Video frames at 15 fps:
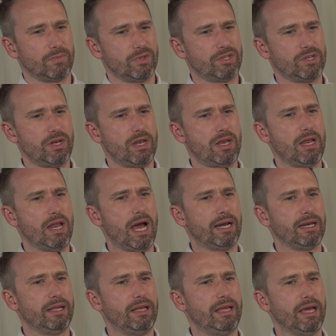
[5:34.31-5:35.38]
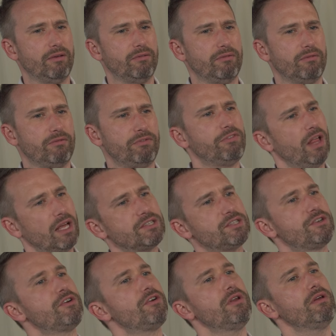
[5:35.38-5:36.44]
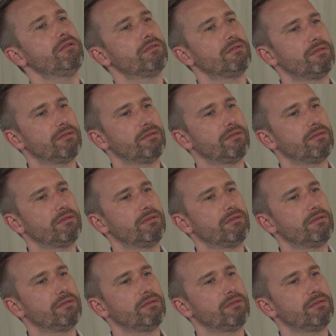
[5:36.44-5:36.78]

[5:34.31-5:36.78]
to not get flustered,